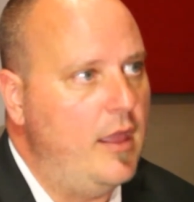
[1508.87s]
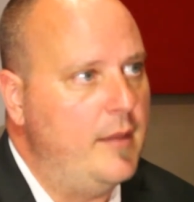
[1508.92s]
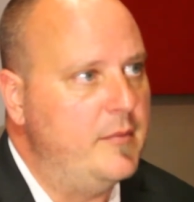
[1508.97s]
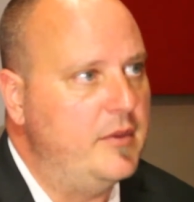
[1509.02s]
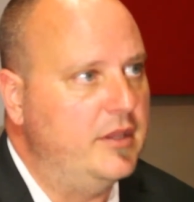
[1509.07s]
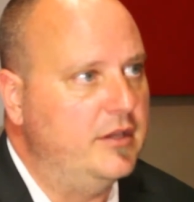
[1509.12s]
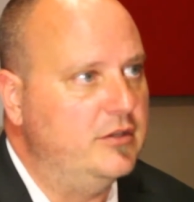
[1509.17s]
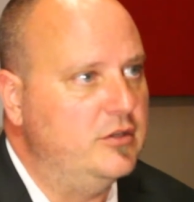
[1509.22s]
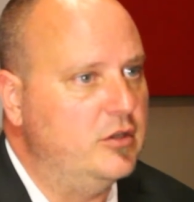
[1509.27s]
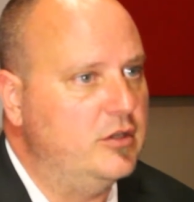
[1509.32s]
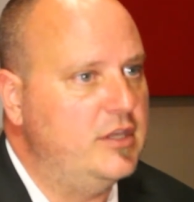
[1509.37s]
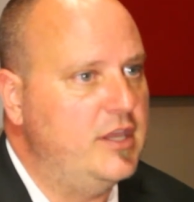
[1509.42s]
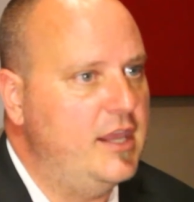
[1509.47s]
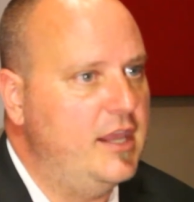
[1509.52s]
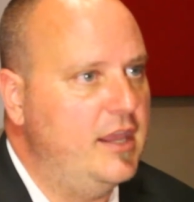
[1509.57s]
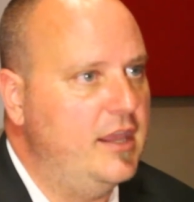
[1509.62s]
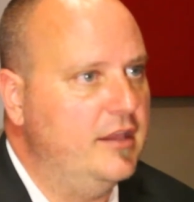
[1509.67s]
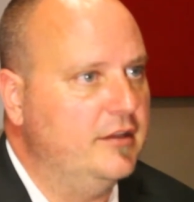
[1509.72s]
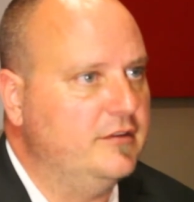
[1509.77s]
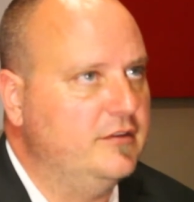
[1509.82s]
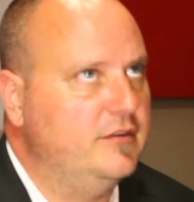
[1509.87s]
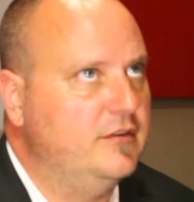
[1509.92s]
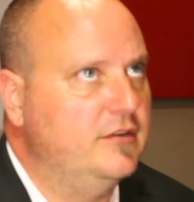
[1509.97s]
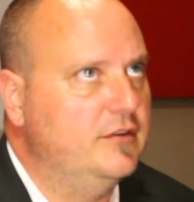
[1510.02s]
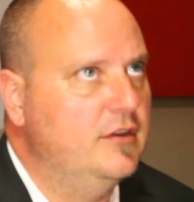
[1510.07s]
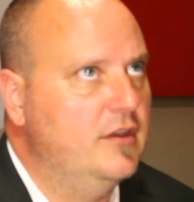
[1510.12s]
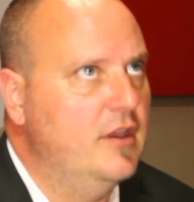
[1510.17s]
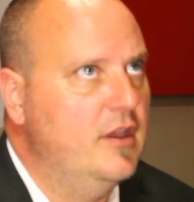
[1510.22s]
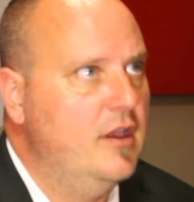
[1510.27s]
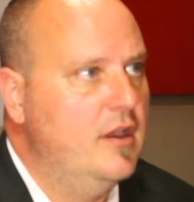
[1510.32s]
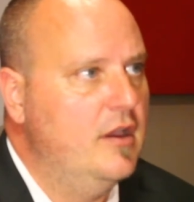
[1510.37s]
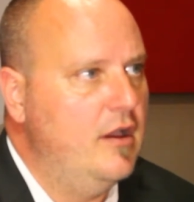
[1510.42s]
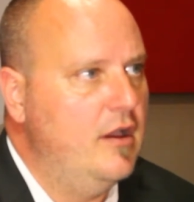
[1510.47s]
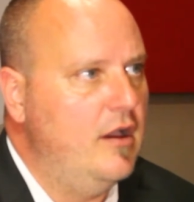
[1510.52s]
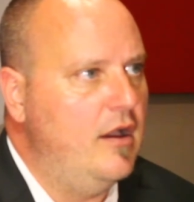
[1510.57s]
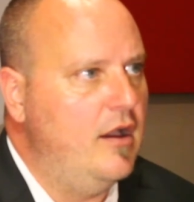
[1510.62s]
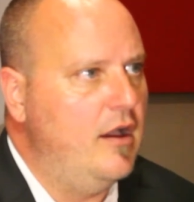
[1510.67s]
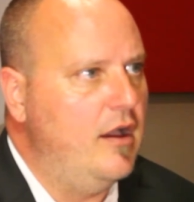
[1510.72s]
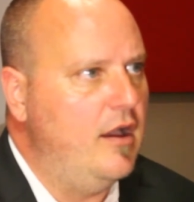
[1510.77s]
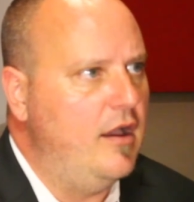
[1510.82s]
I mean, you can't
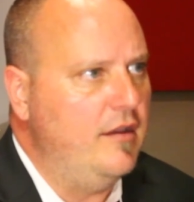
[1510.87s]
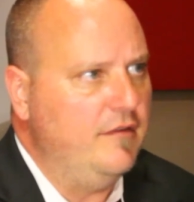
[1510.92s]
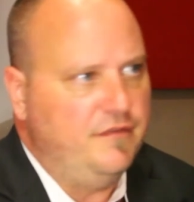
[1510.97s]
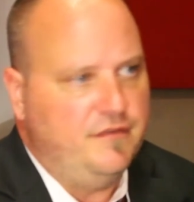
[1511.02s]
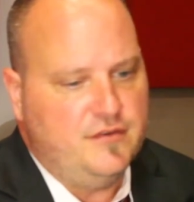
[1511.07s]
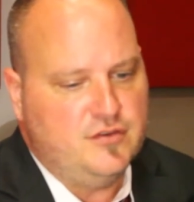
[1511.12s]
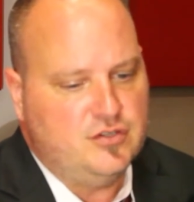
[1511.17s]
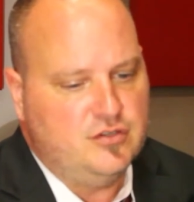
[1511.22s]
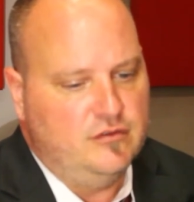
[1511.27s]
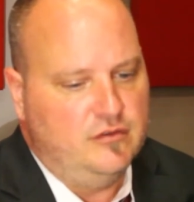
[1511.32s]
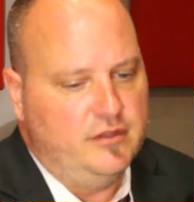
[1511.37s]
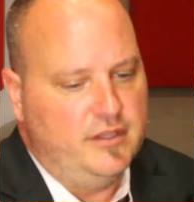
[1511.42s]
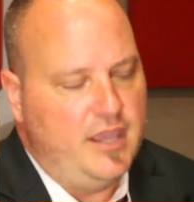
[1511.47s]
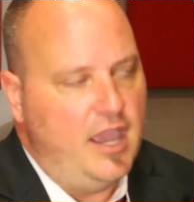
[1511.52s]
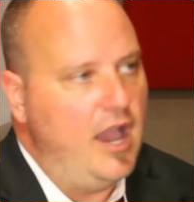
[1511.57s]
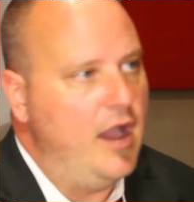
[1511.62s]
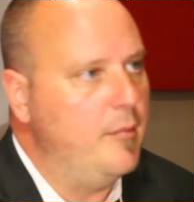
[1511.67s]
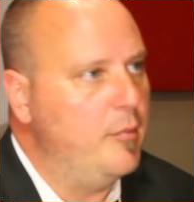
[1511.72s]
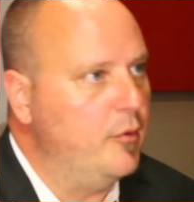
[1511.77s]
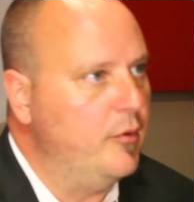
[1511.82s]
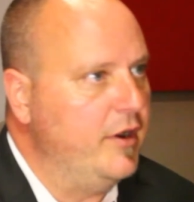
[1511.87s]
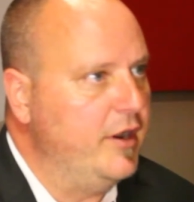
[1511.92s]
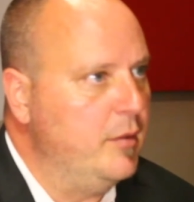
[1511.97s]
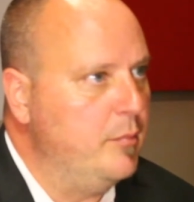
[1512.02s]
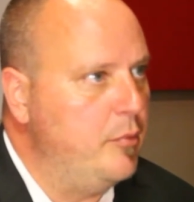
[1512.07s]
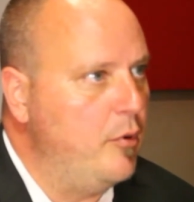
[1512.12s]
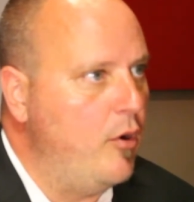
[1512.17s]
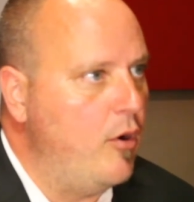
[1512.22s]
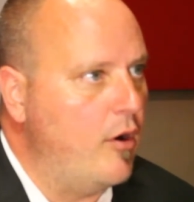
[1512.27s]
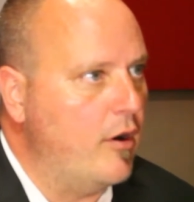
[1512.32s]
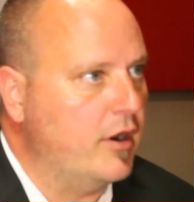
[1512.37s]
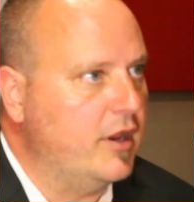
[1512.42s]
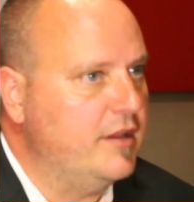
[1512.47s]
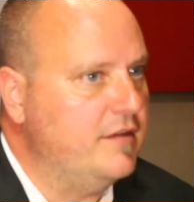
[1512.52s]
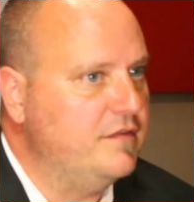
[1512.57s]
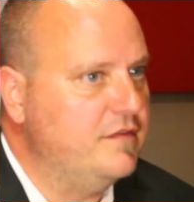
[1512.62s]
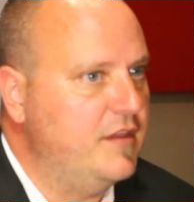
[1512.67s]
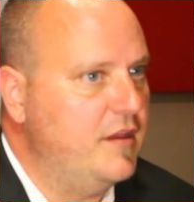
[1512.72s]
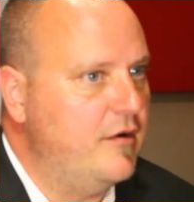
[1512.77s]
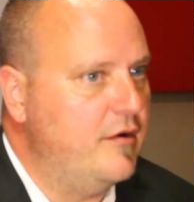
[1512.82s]
efficiently operate a park
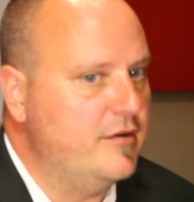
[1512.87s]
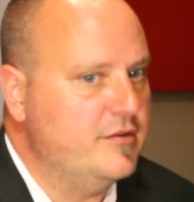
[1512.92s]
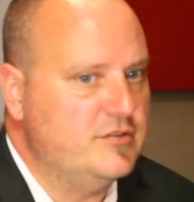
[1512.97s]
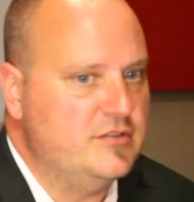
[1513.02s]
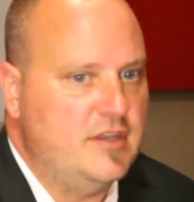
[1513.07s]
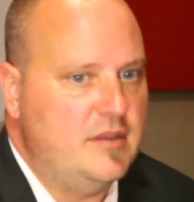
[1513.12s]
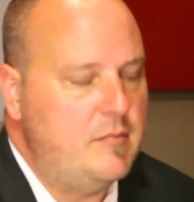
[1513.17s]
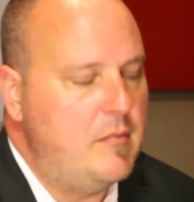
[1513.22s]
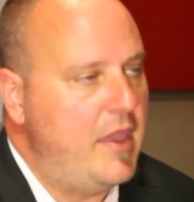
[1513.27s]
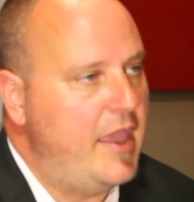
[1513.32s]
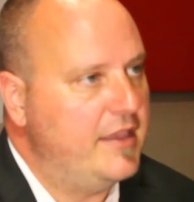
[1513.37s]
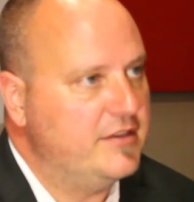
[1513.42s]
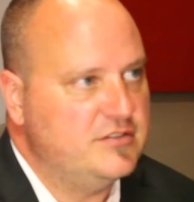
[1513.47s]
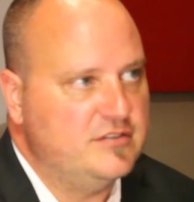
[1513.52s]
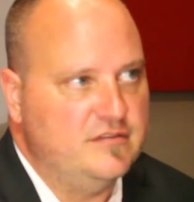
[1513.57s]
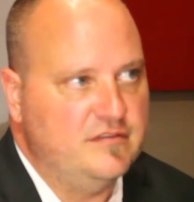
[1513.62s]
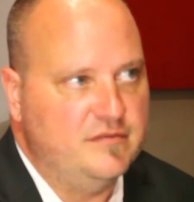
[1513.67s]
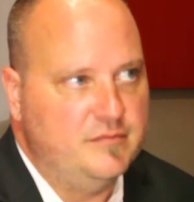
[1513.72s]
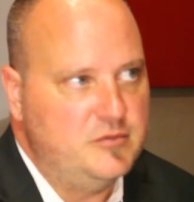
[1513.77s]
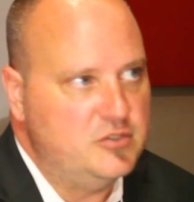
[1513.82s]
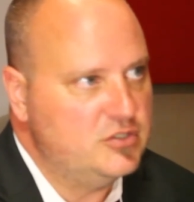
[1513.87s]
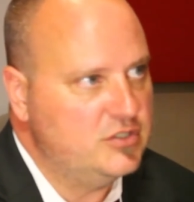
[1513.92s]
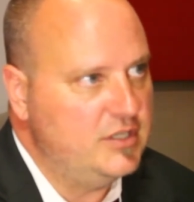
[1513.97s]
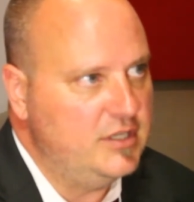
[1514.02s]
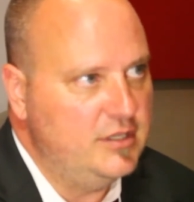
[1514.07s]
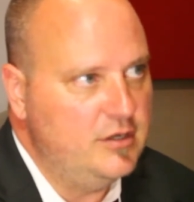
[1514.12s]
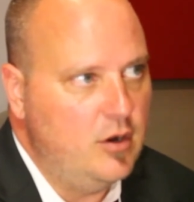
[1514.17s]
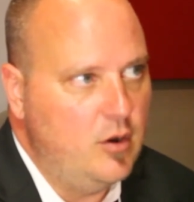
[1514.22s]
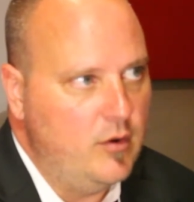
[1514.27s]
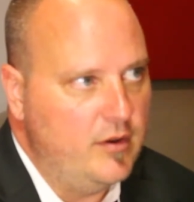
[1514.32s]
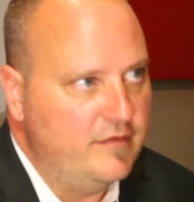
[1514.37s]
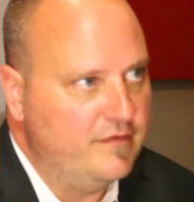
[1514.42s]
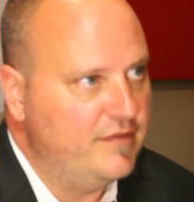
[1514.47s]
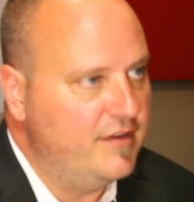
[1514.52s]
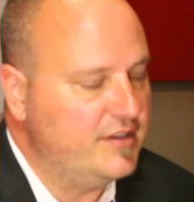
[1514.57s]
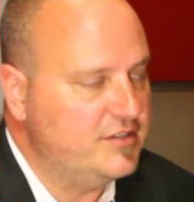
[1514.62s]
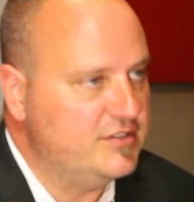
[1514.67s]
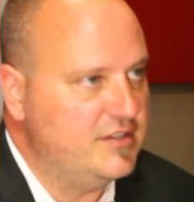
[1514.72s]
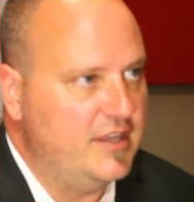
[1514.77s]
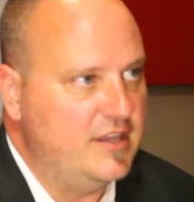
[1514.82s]
if there is a massive mosquito
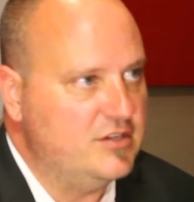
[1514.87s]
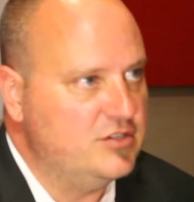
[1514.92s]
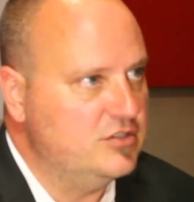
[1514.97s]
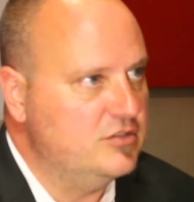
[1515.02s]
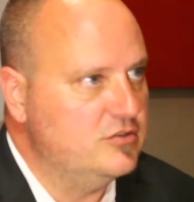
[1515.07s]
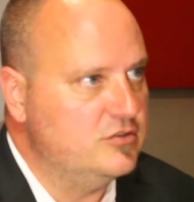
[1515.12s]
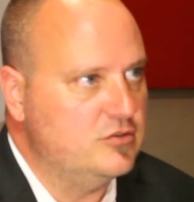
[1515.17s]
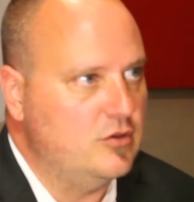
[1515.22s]
infestation.